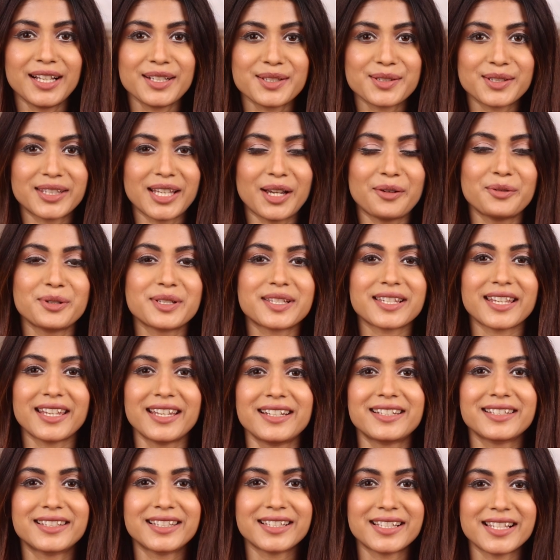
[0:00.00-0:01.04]
guys, so that was
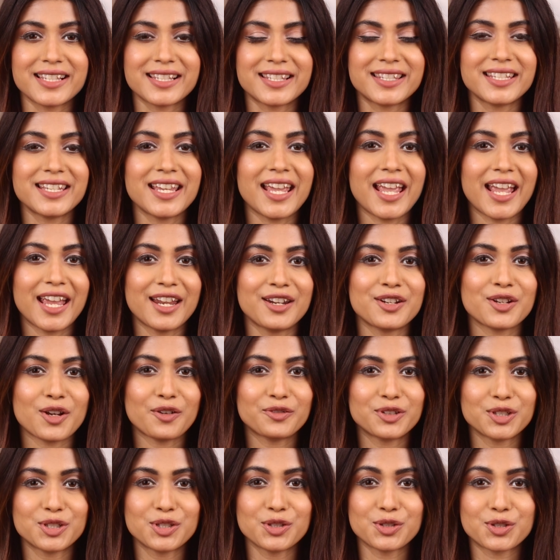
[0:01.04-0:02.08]
it. This is the end of
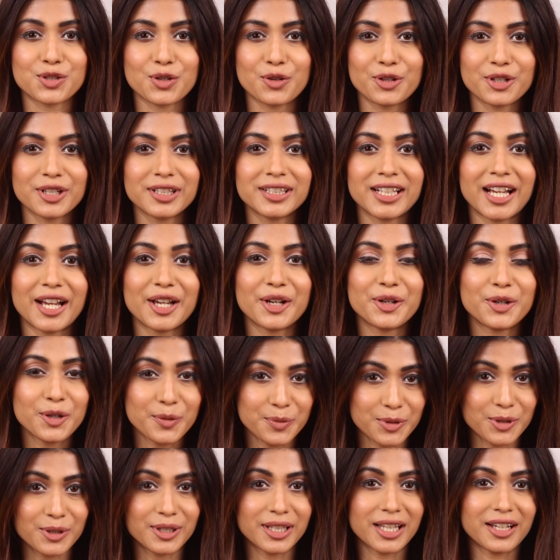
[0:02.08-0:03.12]
the tutorial. I
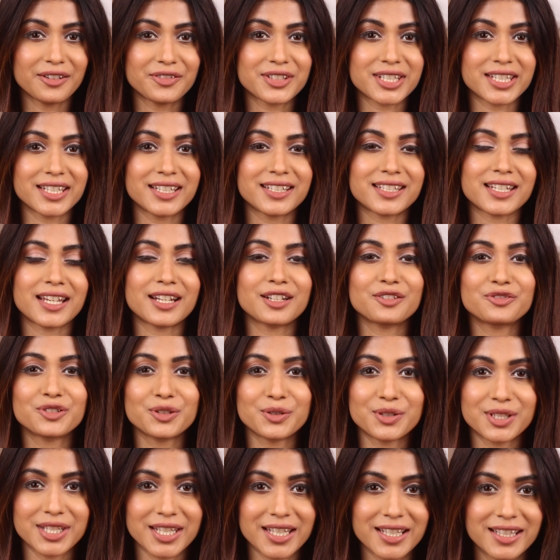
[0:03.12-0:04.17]
hope you loved it, and if
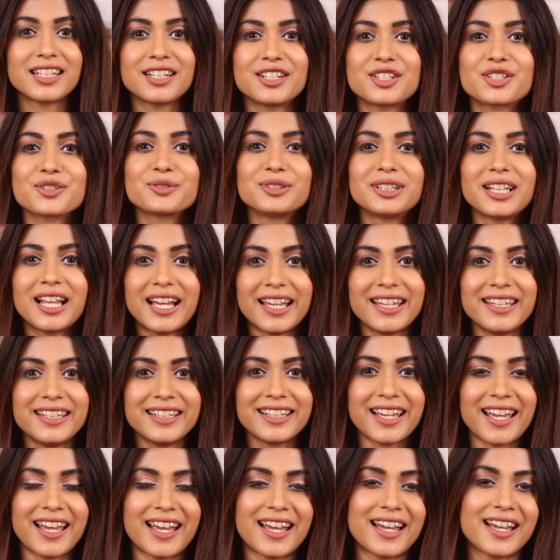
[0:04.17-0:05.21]
you did, then do like
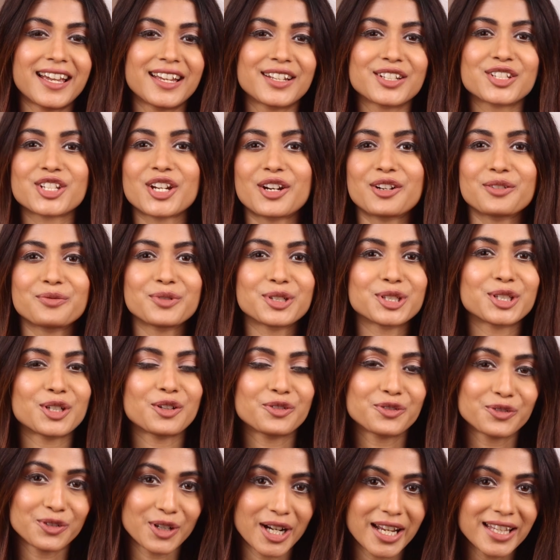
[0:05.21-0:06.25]
and share it with
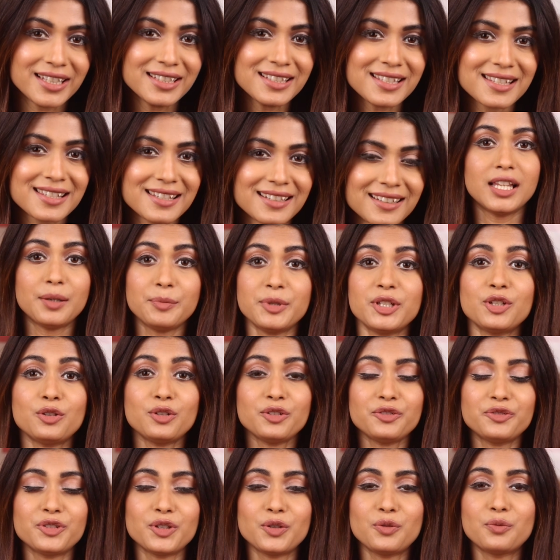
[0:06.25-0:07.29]
your friends. Let me know
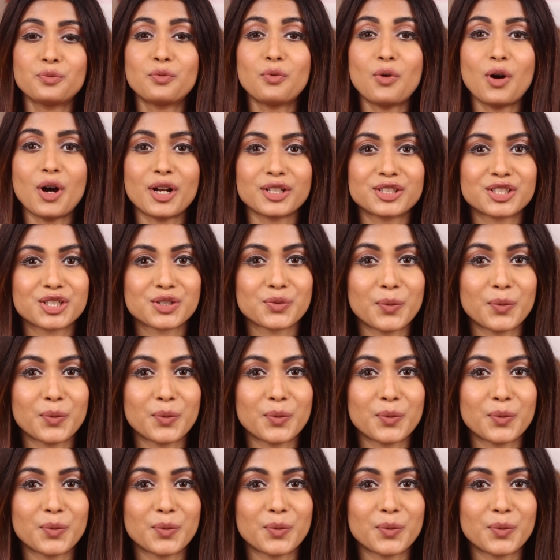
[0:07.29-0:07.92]
if you watched